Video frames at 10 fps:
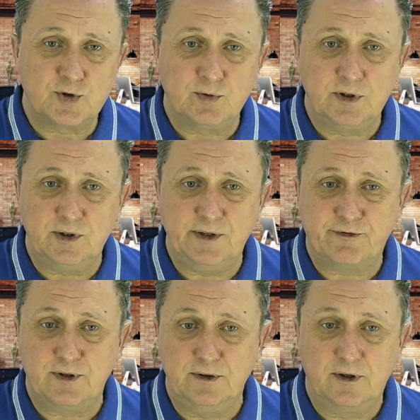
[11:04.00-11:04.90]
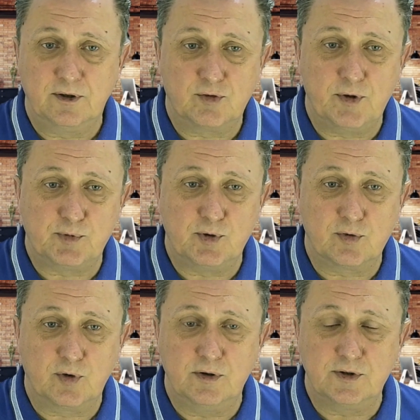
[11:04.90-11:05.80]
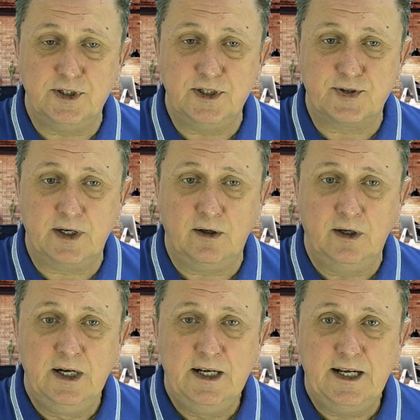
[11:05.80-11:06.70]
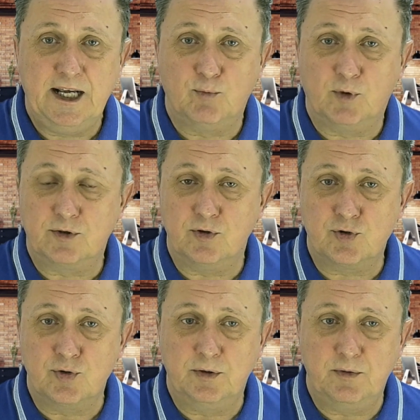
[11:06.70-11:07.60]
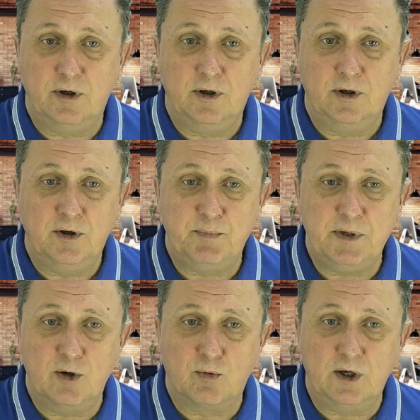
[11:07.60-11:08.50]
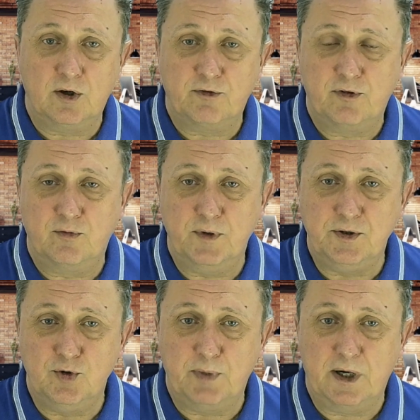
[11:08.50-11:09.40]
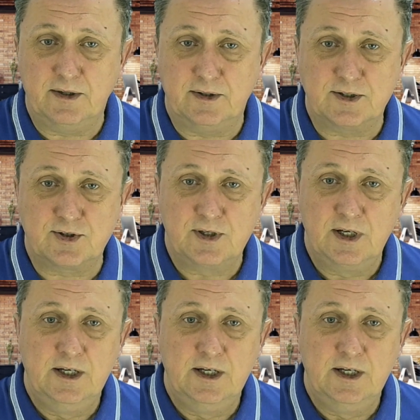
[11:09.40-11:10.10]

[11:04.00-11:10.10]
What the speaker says: the different cryptocurrencies there, and what you should be aware of when you buy this.